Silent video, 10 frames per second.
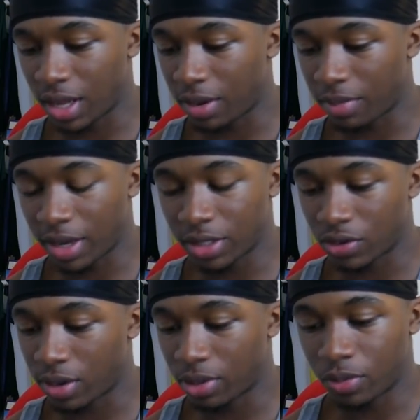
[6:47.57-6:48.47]
and my
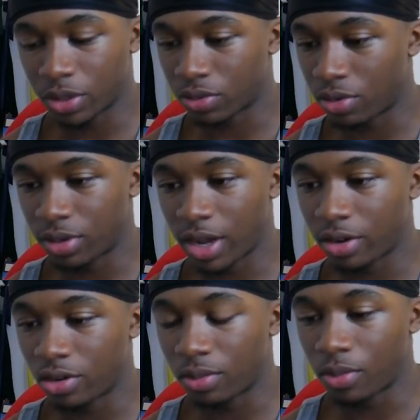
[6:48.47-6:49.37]
Instagram don't want to scroll
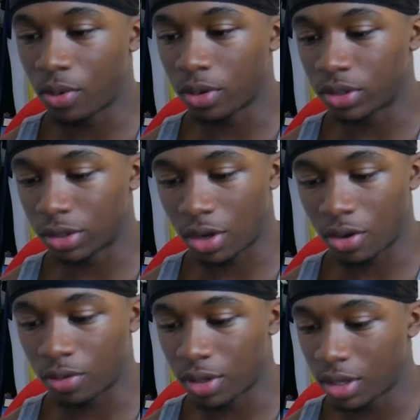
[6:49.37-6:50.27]
down no more,
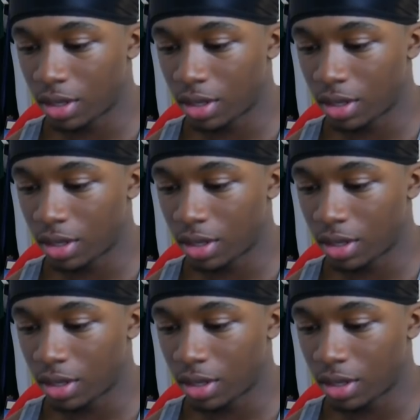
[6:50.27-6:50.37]
so